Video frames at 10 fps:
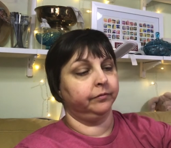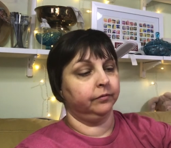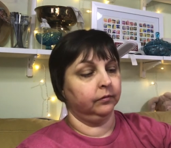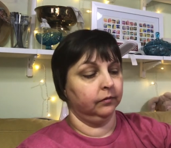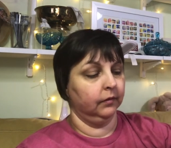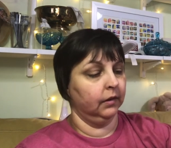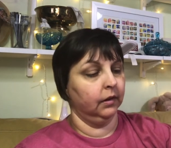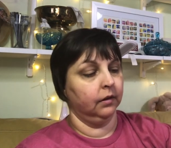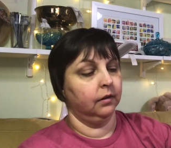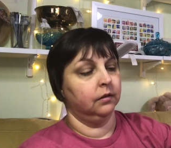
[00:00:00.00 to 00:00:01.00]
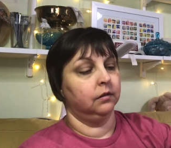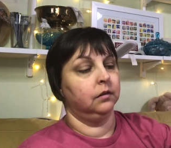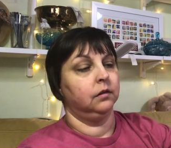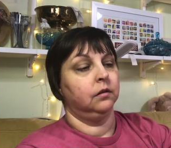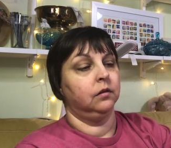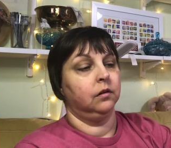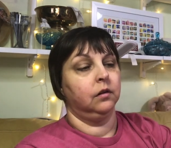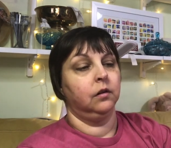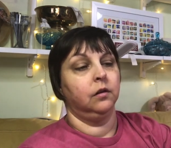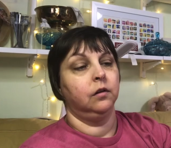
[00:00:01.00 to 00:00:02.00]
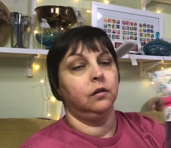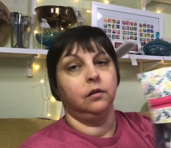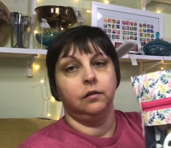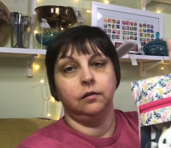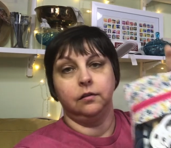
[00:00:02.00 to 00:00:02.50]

(silence)